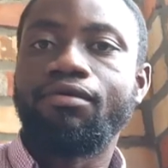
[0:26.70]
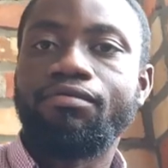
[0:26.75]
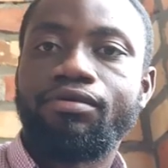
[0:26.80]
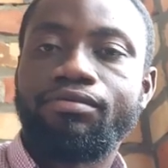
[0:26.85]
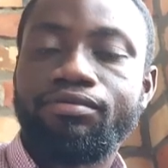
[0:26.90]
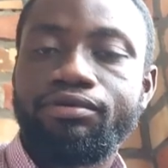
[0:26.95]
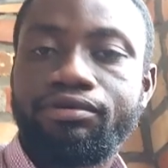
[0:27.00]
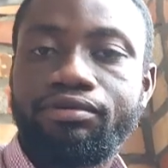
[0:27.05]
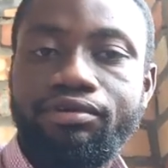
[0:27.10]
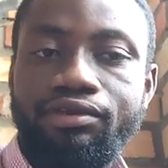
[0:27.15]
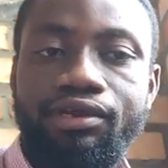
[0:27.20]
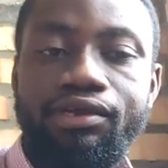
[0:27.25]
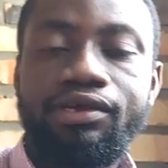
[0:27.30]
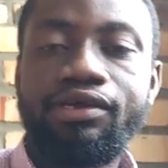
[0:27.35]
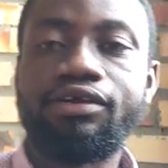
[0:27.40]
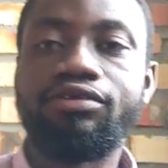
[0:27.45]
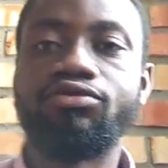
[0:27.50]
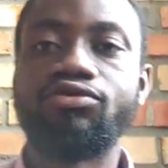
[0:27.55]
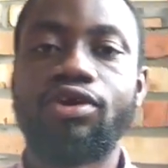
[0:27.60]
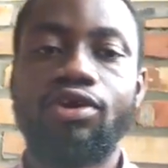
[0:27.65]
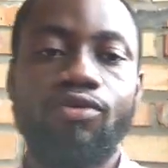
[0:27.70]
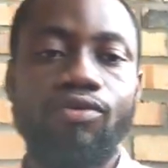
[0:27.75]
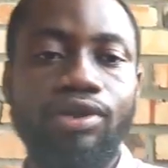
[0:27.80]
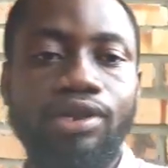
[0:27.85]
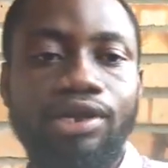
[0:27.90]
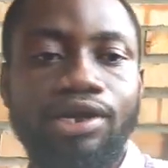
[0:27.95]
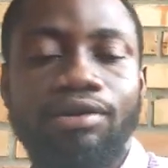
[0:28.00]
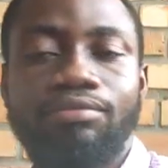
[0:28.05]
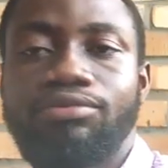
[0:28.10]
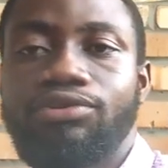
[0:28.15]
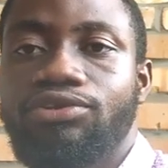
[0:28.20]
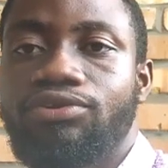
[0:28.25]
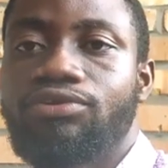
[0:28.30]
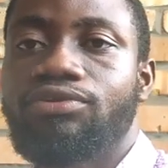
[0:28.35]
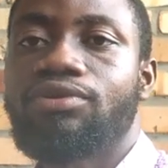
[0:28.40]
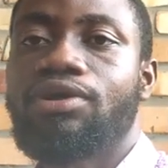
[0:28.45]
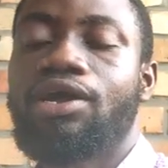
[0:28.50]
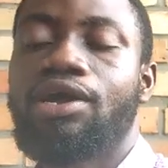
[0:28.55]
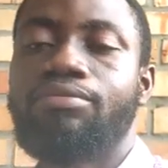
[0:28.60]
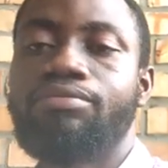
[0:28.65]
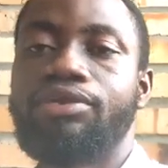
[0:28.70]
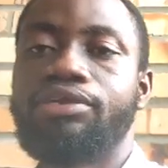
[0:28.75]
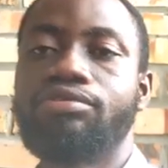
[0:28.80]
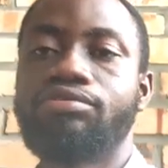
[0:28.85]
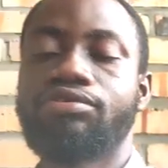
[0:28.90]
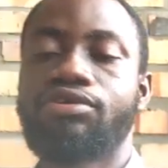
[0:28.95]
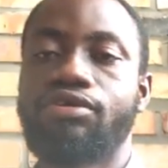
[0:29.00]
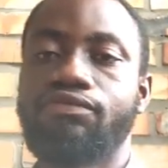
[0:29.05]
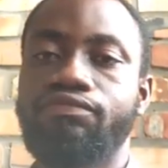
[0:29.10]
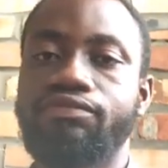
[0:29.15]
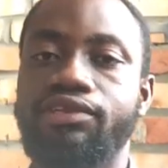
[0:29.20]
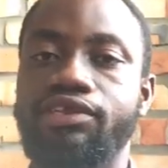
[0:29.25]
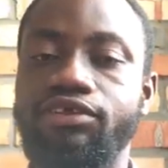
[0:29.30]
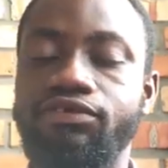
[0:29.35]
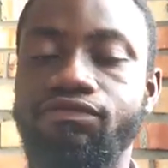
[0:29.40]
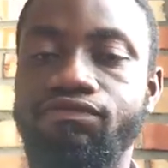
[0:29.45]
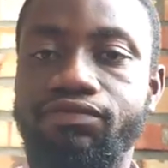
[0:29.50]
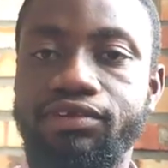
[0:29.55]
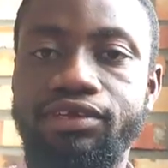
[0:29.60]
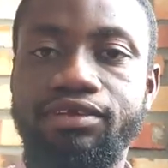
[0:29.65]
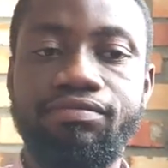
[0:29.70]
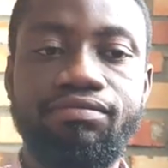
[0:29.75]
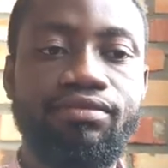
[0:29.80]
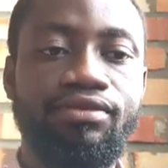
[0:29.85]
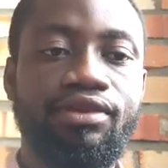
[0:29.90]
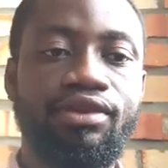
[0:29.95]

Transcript: Abebesa, and you are welcome to um, Hiscop TV.